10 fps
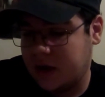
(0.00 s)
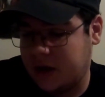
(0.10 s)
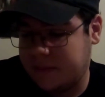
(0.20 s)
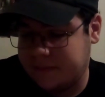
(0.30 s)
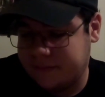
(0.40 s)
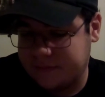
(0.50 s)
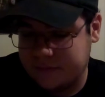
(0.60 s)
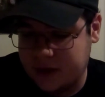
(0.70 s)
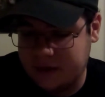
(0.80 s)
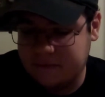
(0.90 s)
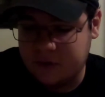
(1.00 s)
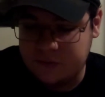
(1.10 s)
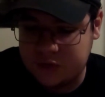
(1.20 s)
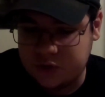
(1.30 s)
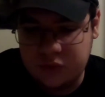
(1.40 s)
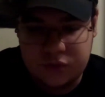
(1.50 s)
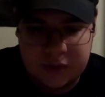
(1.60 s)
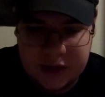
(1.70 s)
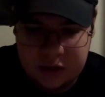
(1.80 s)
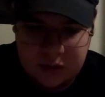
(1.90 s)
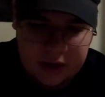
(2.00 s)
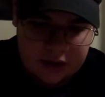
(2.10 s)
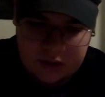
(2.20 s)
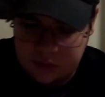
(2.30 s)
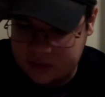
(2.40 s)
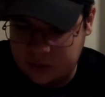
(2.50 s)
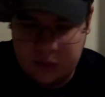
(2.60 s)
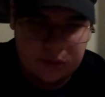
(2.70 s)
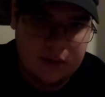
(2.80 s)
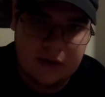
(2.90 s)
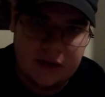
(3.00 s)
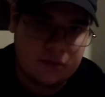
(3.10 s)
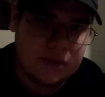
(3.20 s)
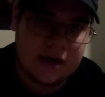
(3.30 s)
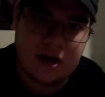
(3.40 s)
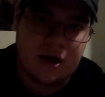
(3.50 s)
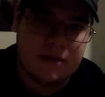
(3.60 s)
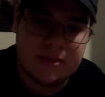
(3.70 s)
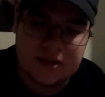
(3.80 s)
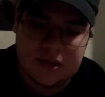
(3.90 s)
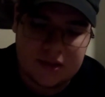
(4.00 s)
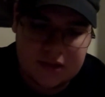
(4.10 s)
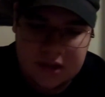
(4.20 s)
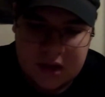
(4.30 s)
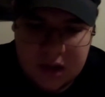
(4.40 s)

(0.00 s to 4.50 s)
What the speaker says: it involves soldering and all that kind of business.